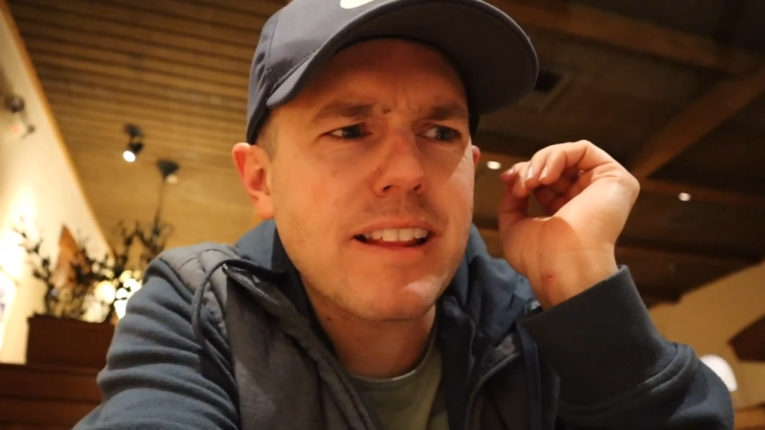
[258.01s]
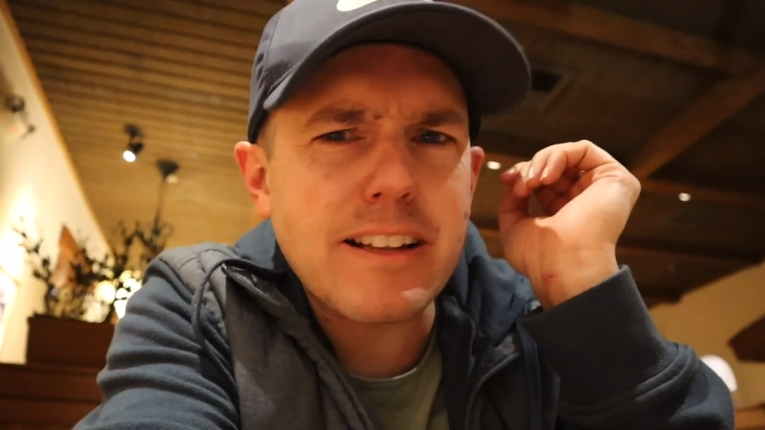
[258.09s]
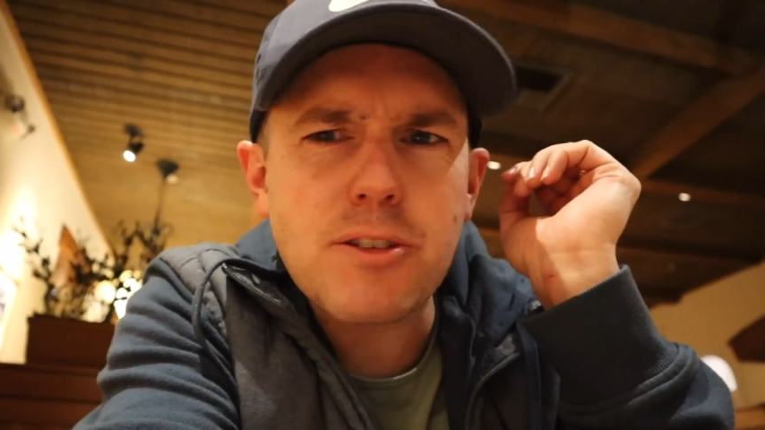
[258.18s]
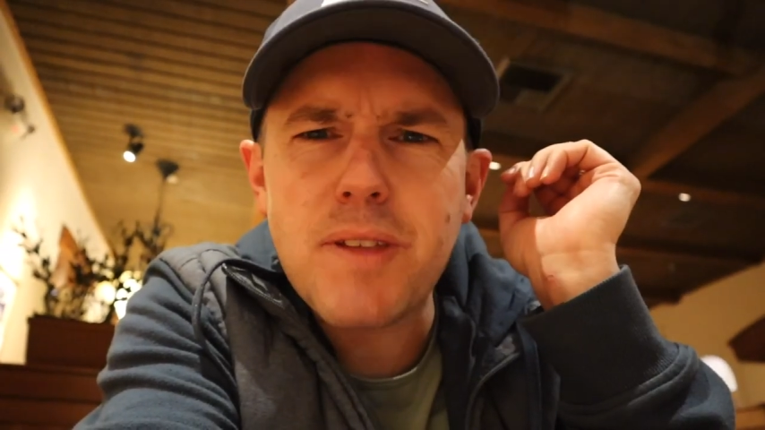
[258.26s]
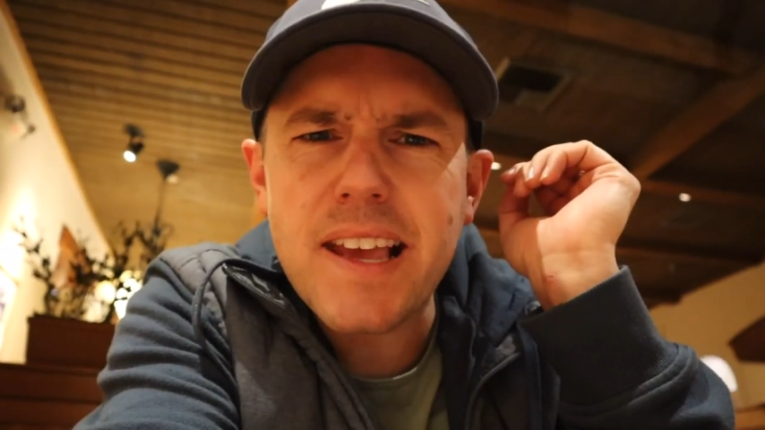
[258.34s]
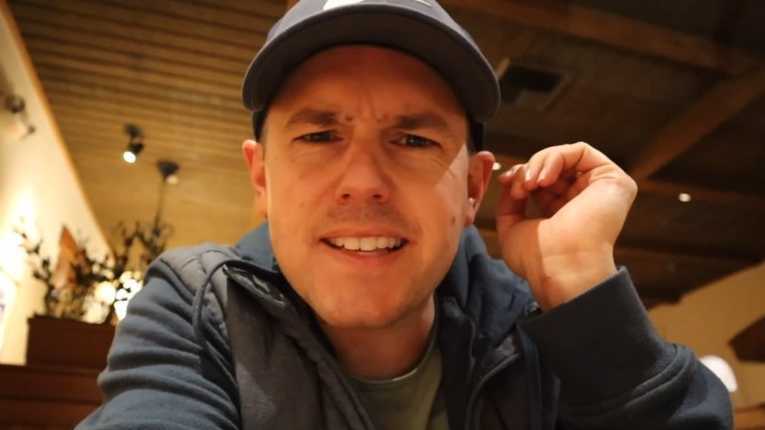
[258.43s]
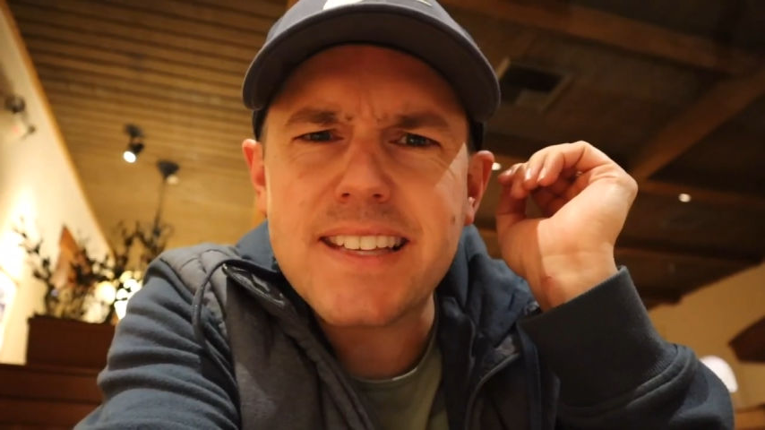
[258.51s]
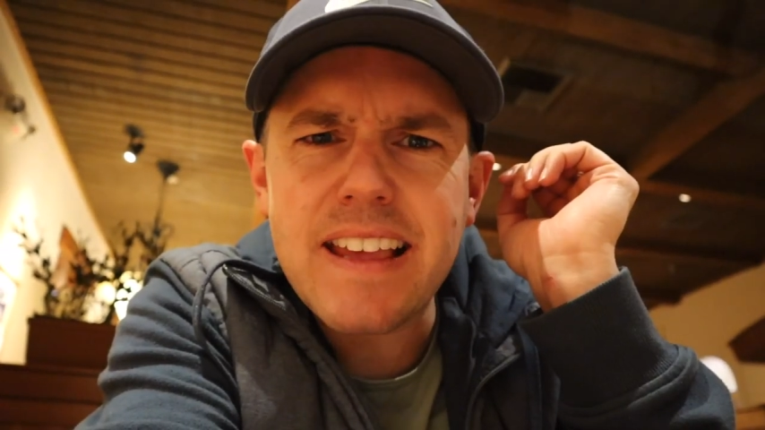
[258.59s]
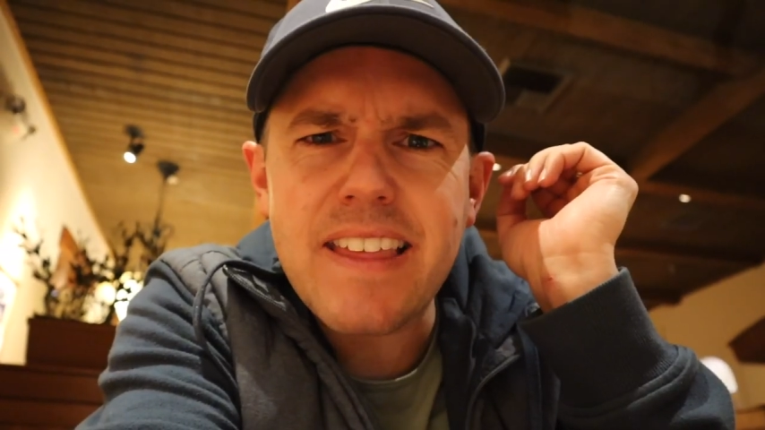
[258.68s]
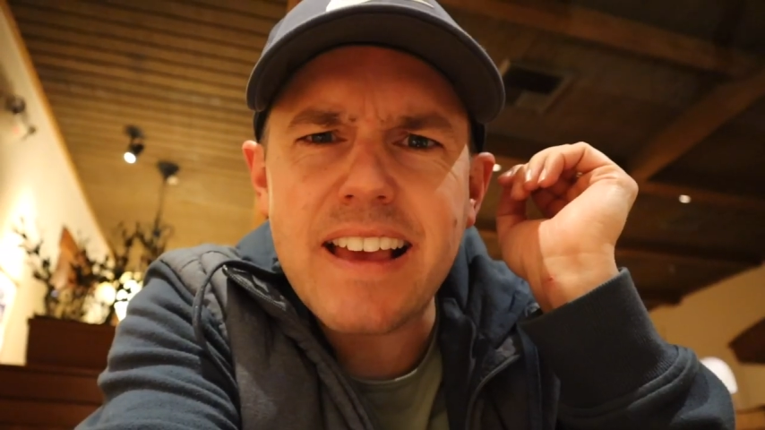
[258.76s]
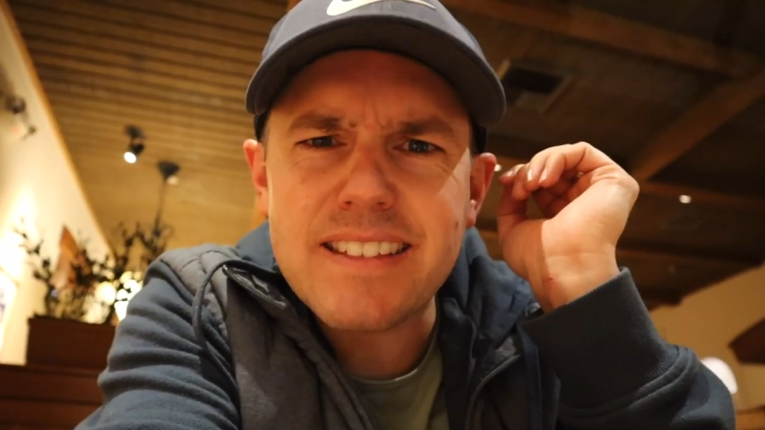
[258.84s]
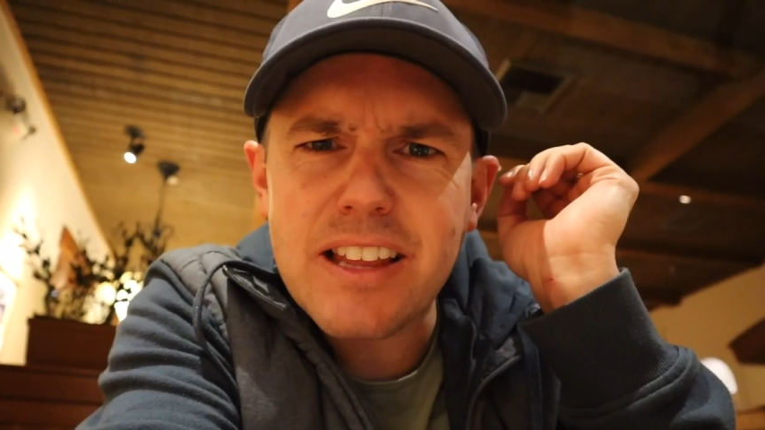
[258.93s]
Like, do they say
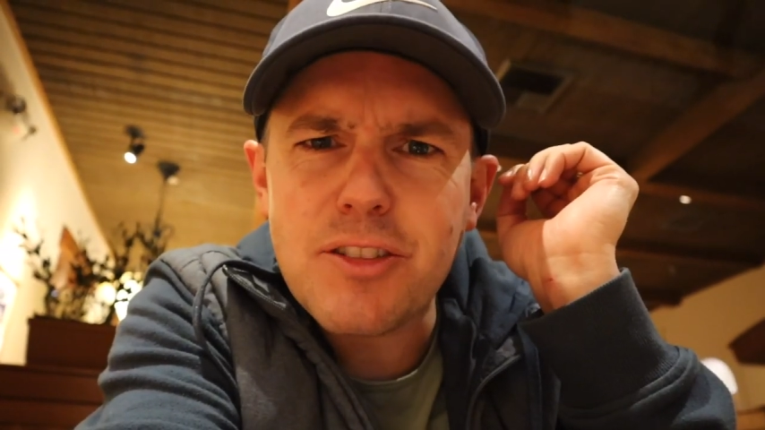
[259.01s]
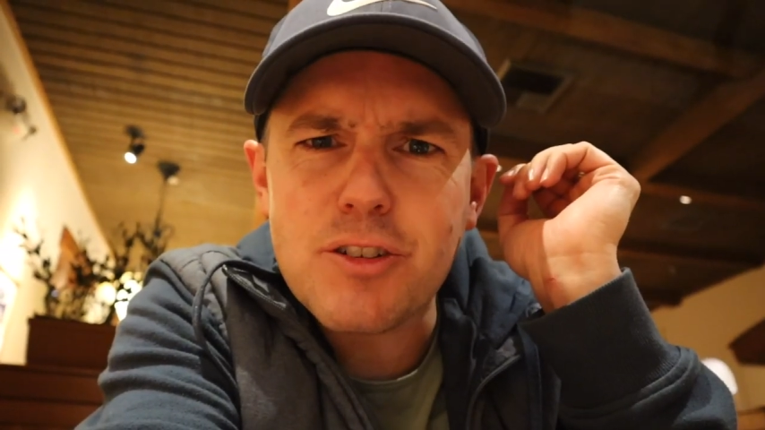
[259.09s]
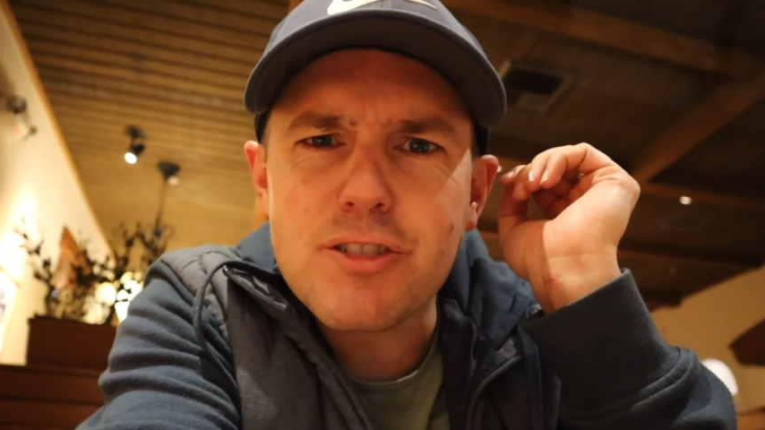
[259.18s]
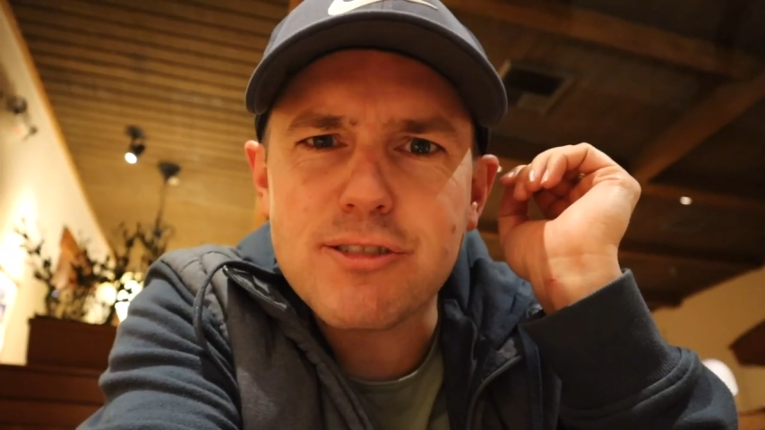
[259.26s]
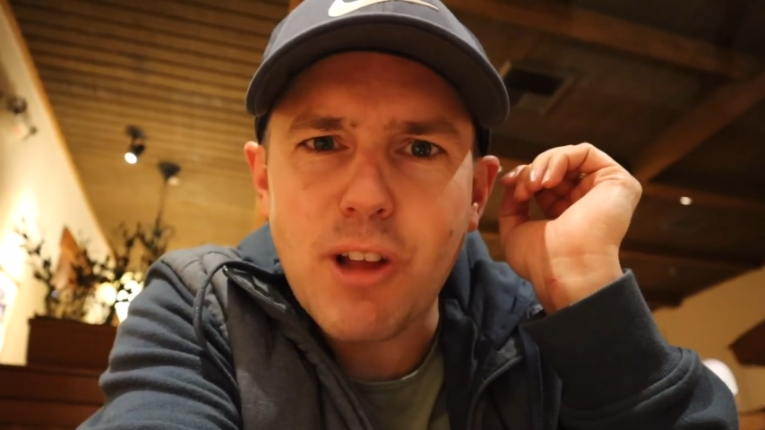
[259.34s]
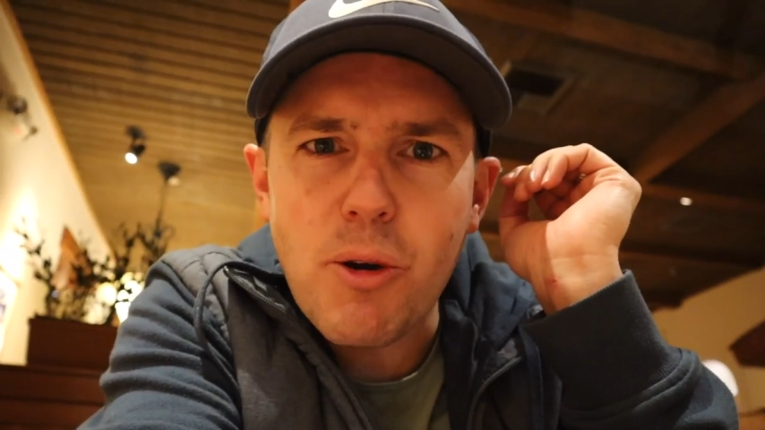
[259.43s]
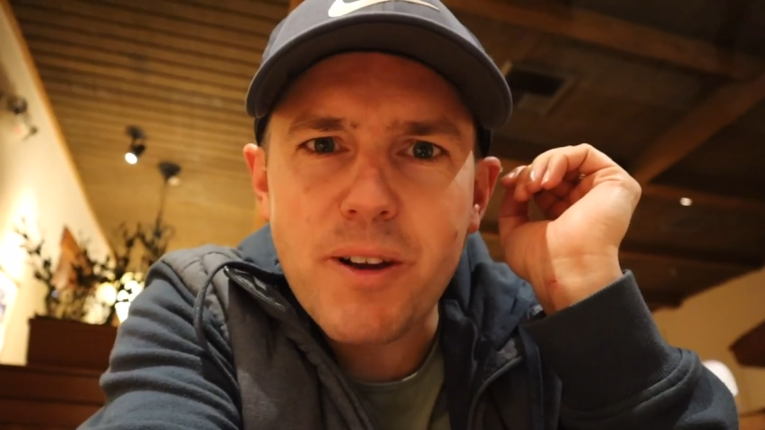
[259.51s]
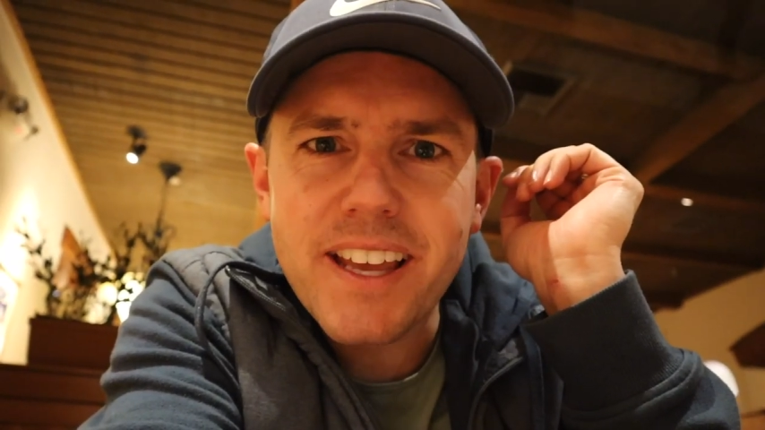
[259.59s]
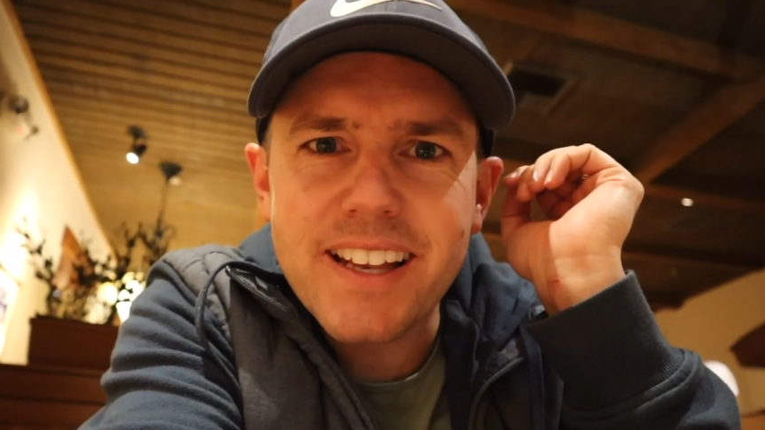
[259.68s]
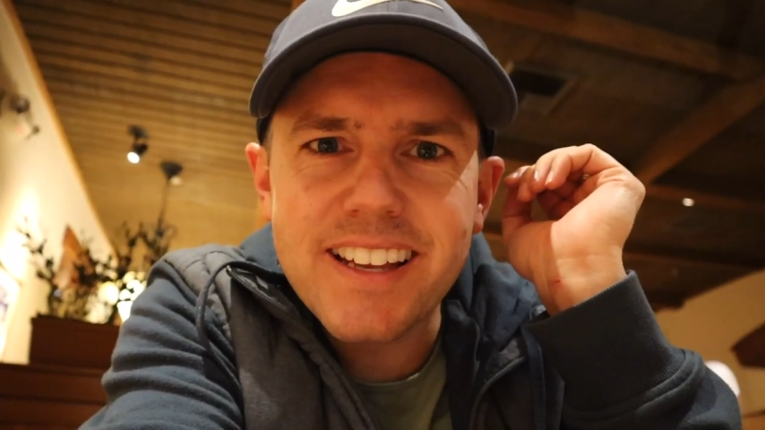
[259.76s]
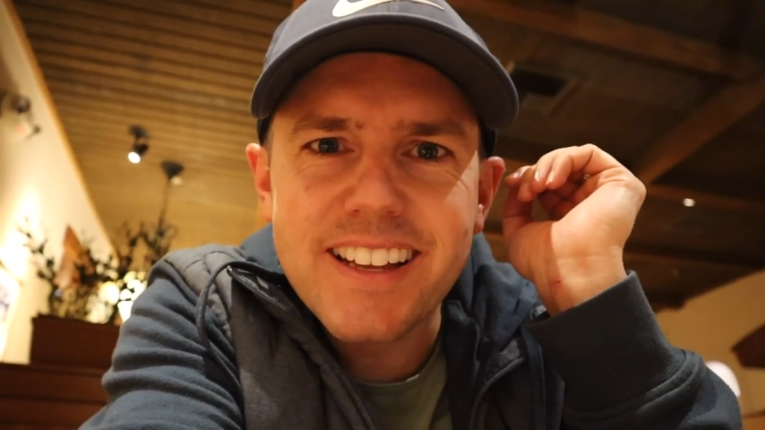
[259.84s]
that? Is that their slogan?